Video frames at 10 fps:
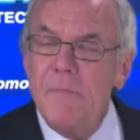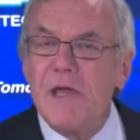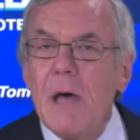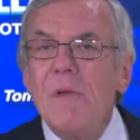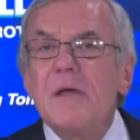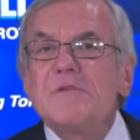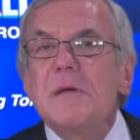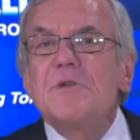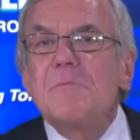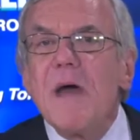Becoming a
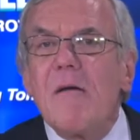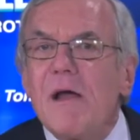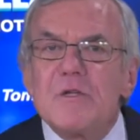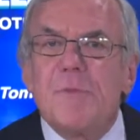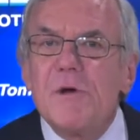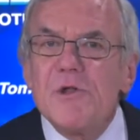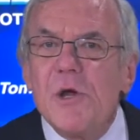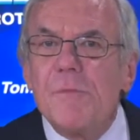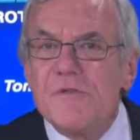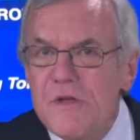subject matter expert in
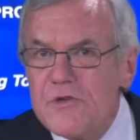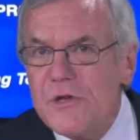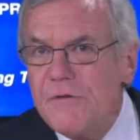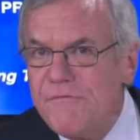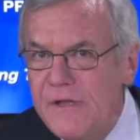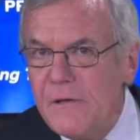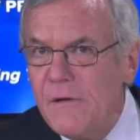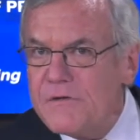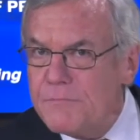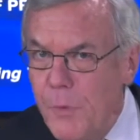your position and
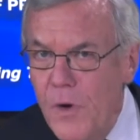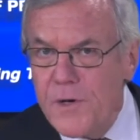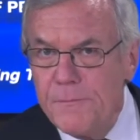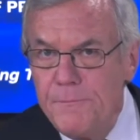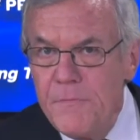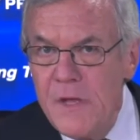field is important,